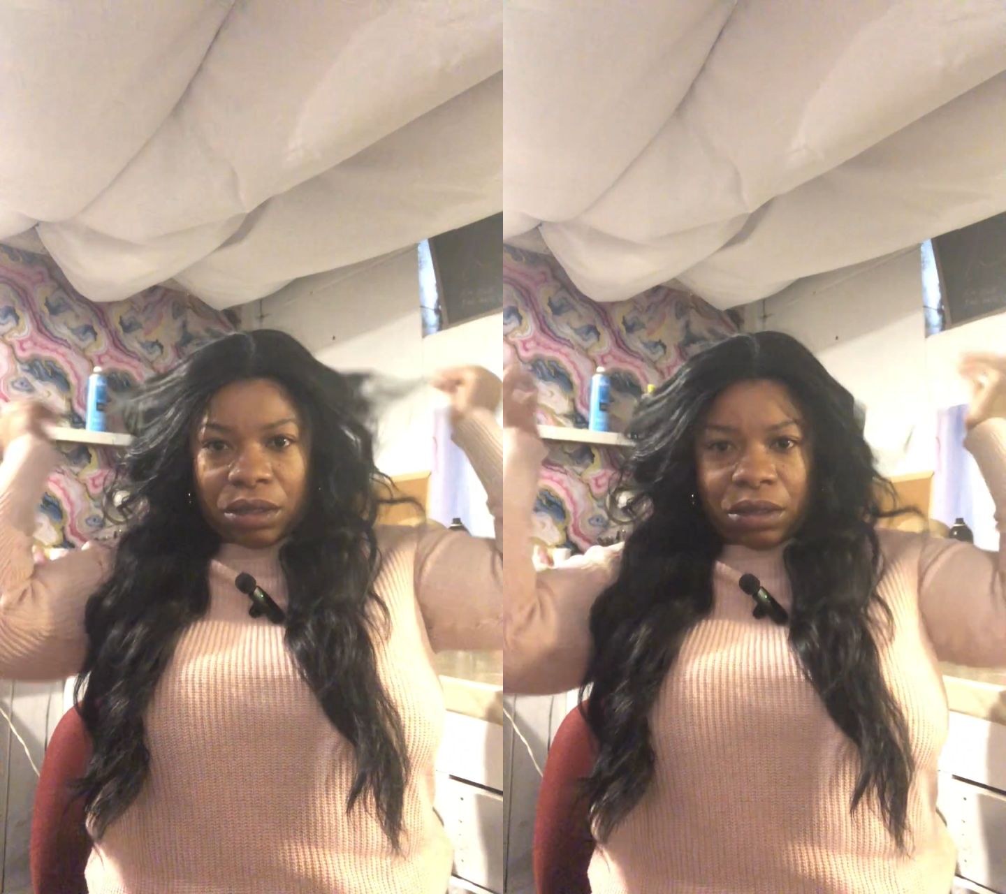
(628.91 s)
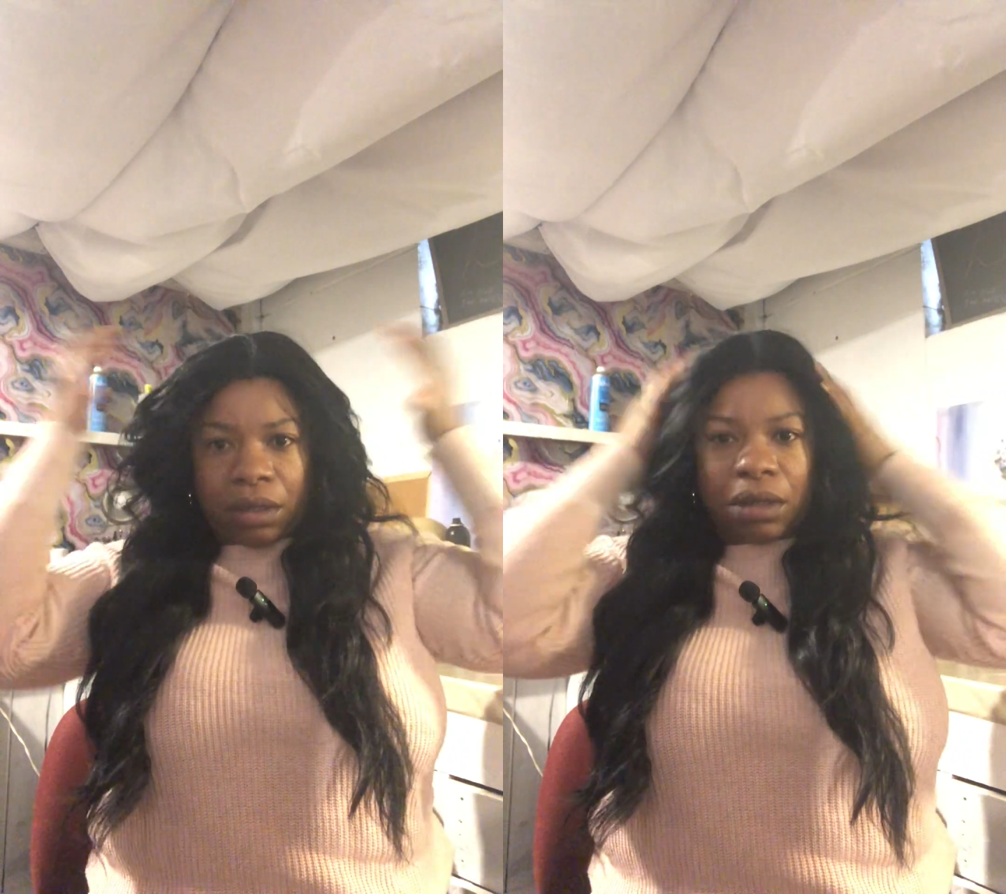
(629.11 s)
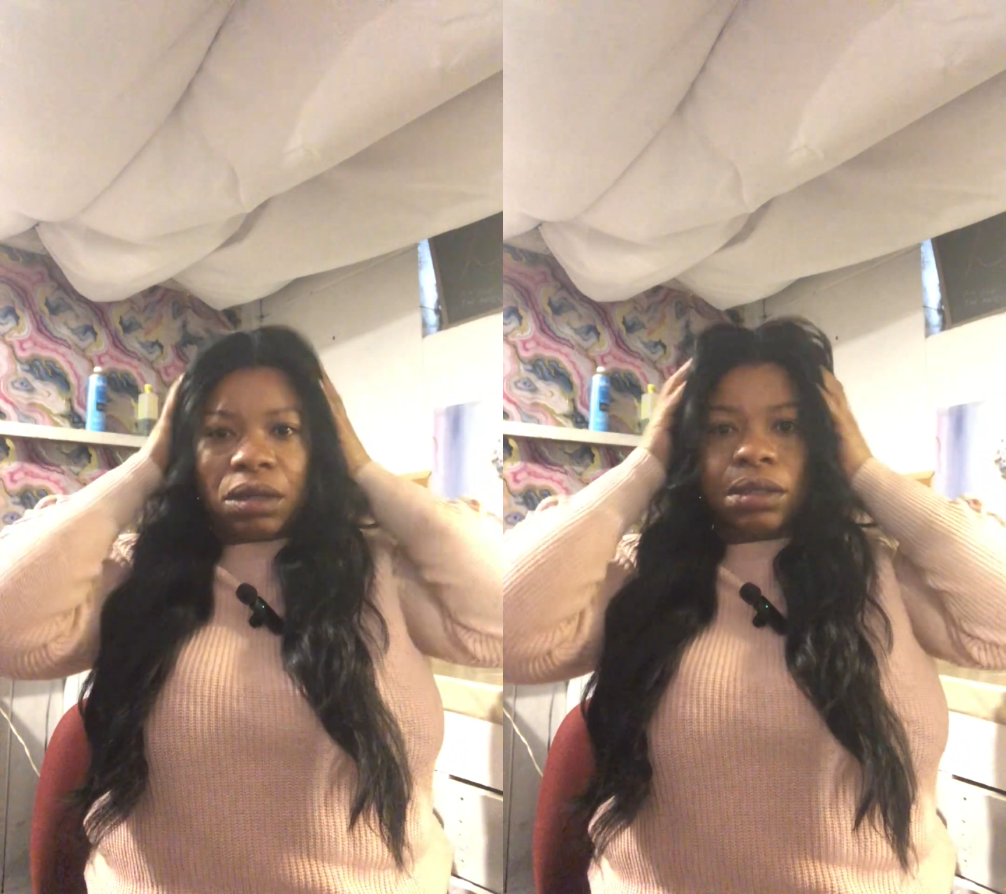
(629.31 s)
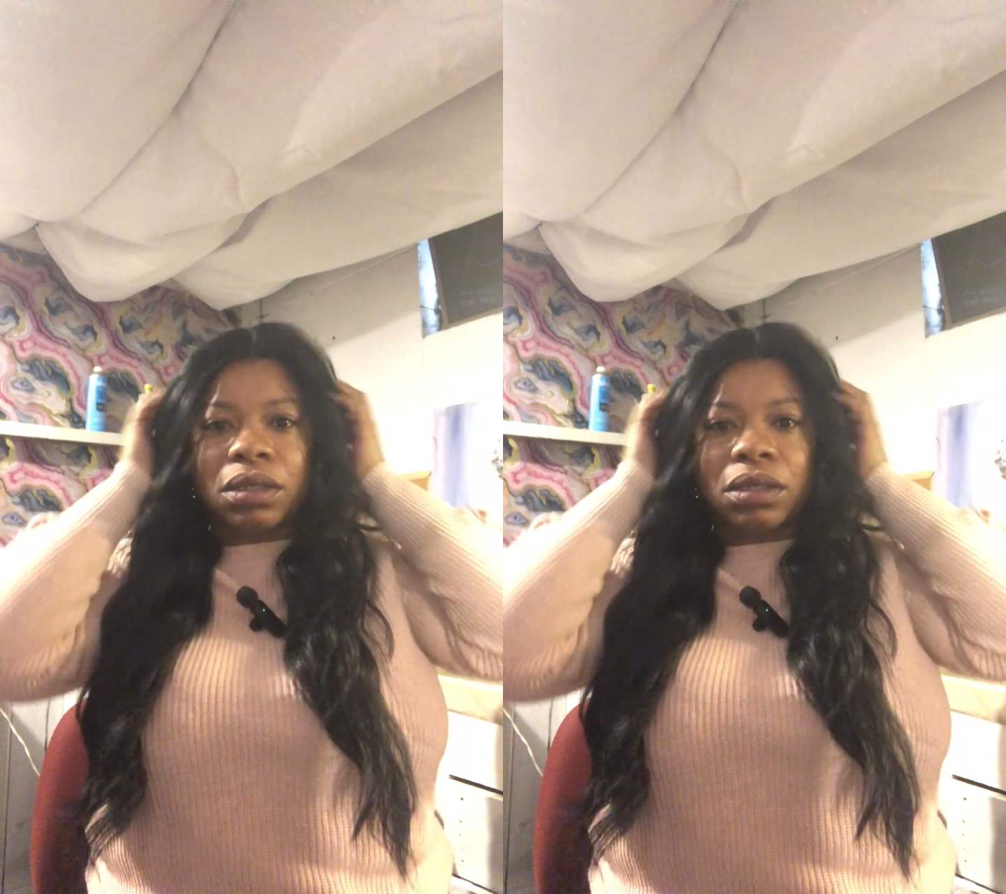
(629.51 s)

good and